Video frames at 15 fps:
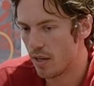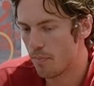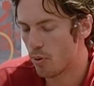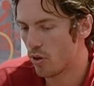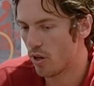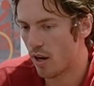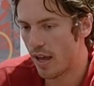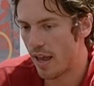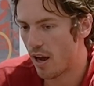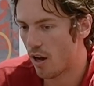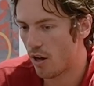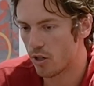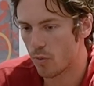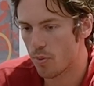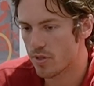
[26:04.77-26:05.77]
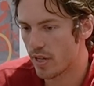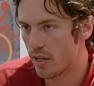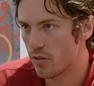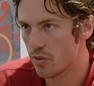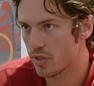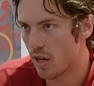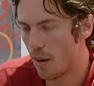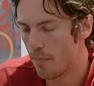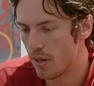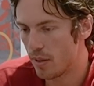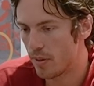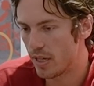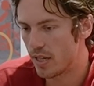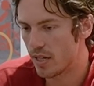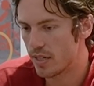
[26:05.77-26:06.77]
He put 100% into his company,
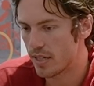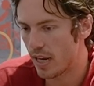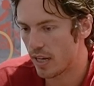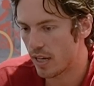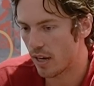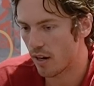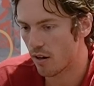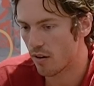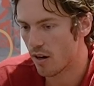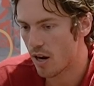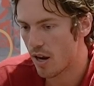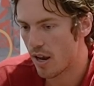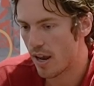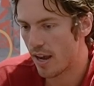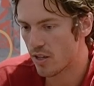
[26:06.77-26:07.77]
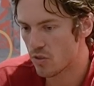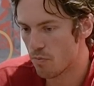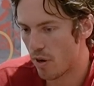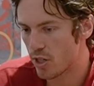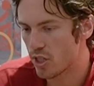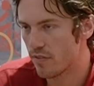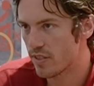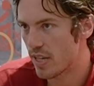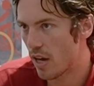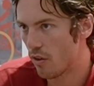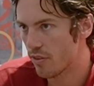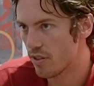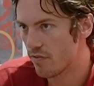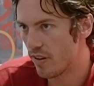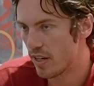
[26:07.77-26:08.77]
but he didn't take care as much of his
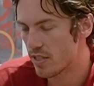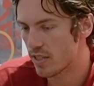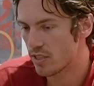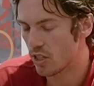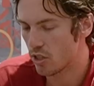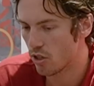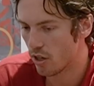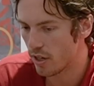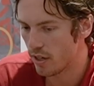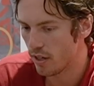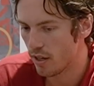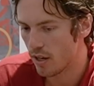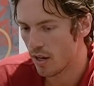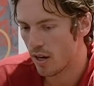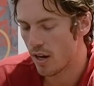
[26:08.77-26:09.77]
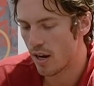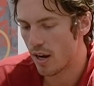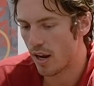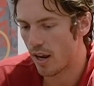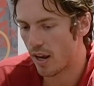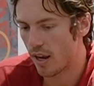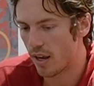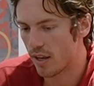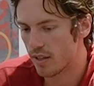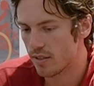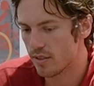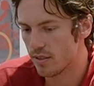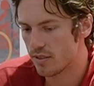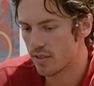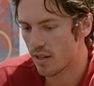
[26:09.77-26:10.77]
health and fitness as he could.
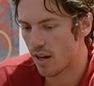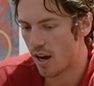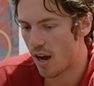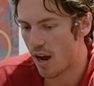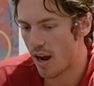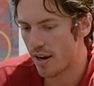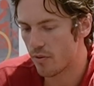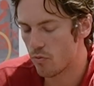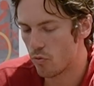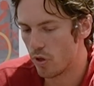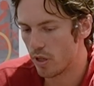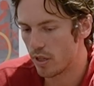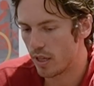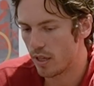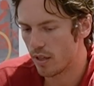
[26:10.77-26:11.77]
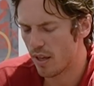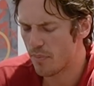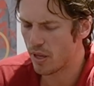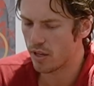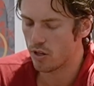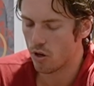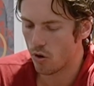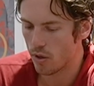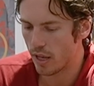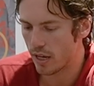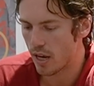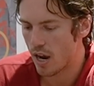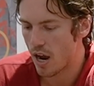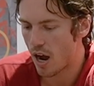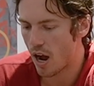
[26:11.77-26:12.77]
And I really, but you know,
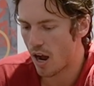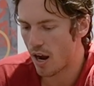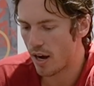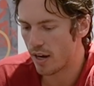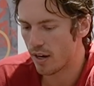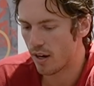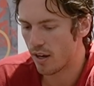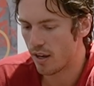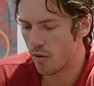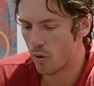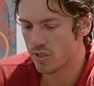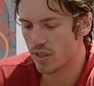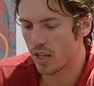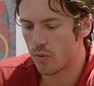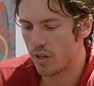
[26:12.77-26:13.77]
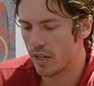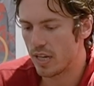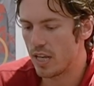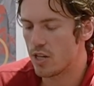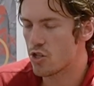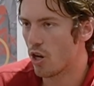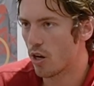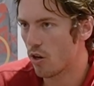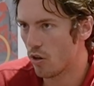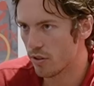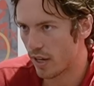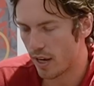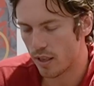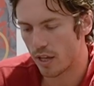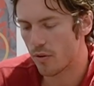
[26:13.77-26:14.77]
like I, uh, it wasn't like we could eat junk all
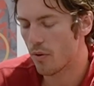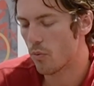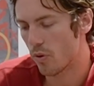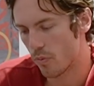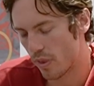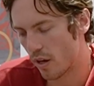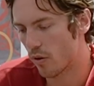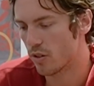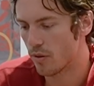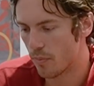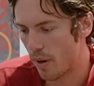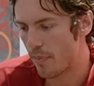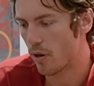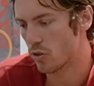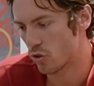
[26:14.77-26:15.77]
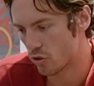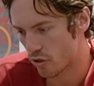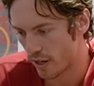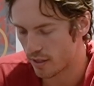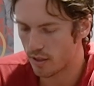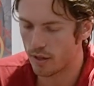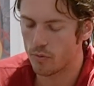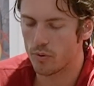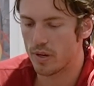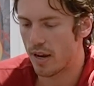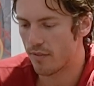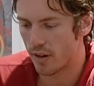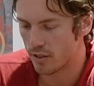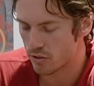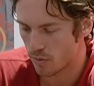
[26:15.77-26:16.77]
day. Like we, they were, my parents were strict. Like we wouldn't
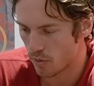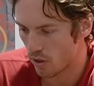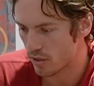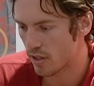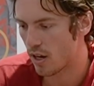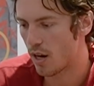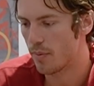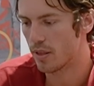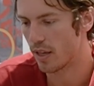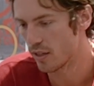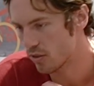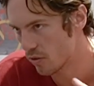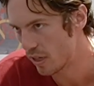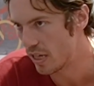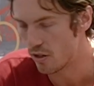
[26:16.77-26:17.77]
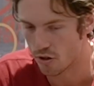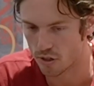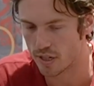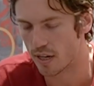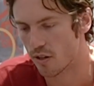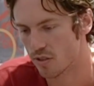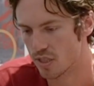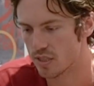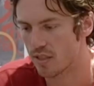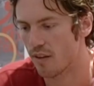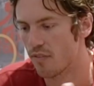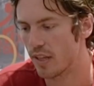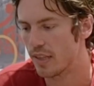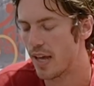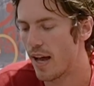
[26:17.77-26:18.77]
have ice cream all the time and like eat your dinners and
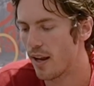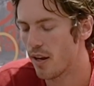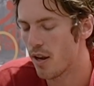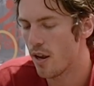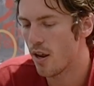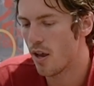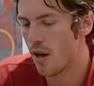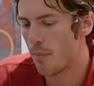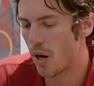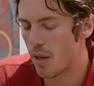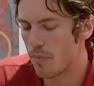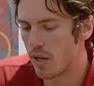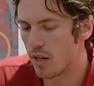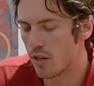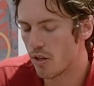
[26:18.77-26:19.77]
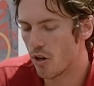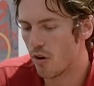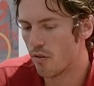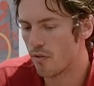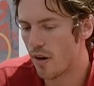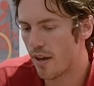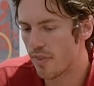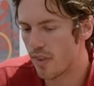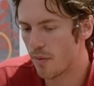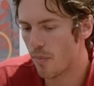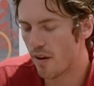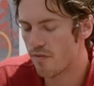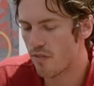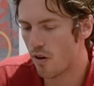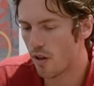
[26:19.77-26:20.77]
stuff like that. But I mean, you know, I think
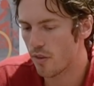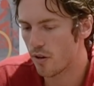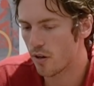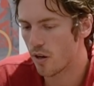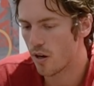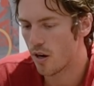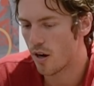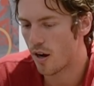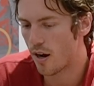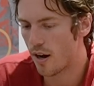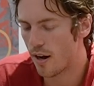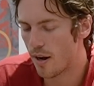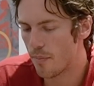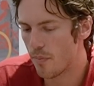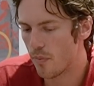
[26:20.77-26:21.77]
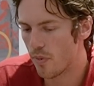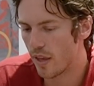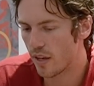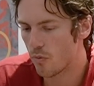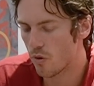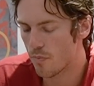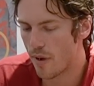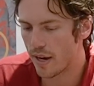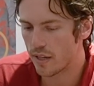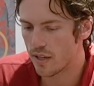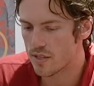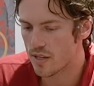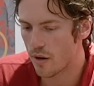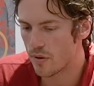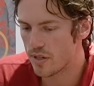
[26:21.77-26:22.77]
my father, um, like with my
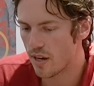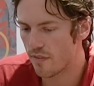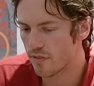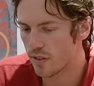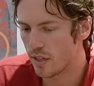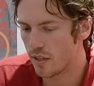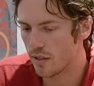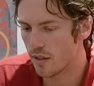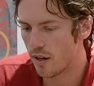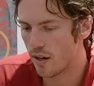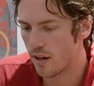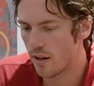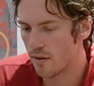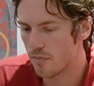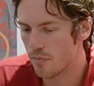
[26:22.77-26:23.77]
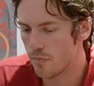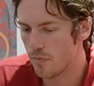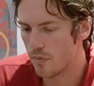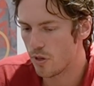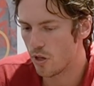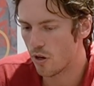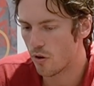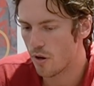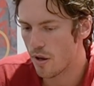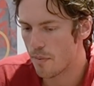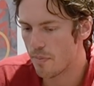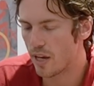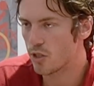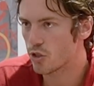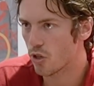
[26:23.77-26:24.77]
kids, I would definitely, uh, you know,
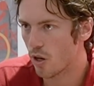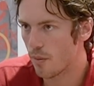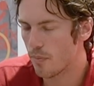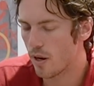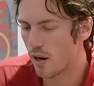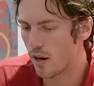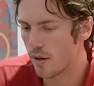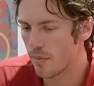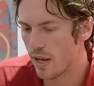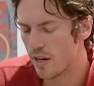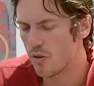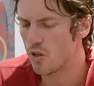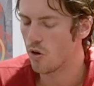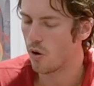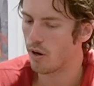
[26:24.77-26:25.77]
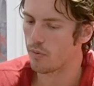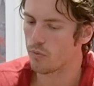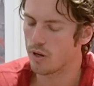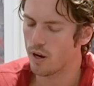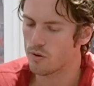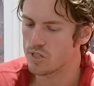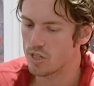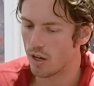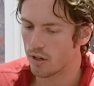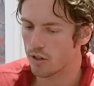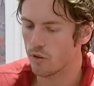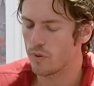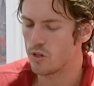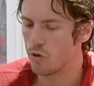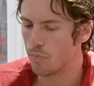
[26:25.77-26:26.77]
make sure I'm, I'm, and you know what, when I was
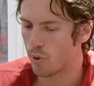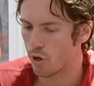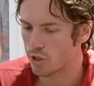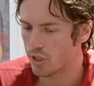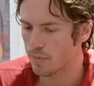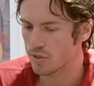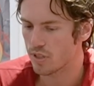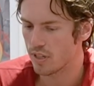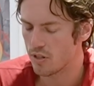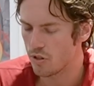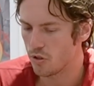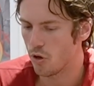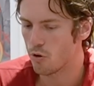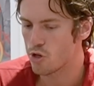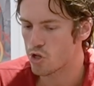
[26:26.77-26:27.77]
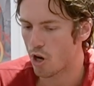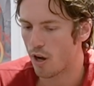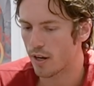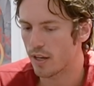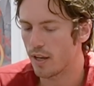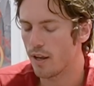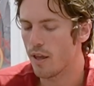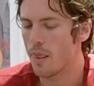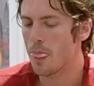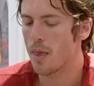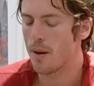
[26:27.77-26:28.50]
younger, we do push-ups and you go jogging.